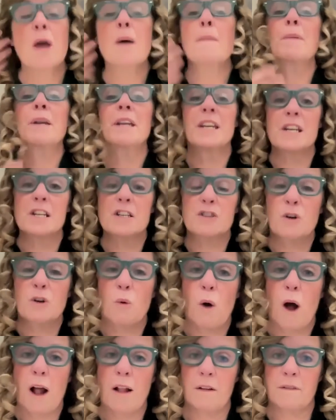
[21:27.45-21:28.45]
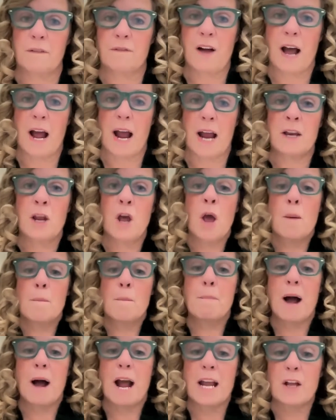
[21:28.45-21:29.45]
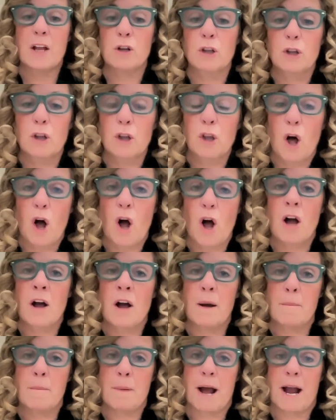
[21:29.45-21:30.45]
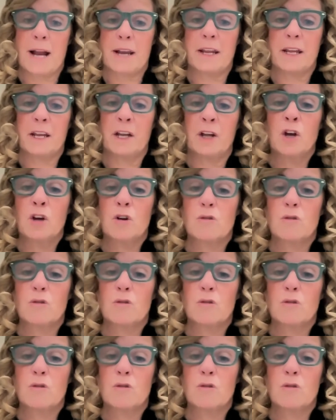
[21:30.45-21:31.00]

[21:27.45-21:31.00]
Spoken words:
but it is qualified by law-abiding,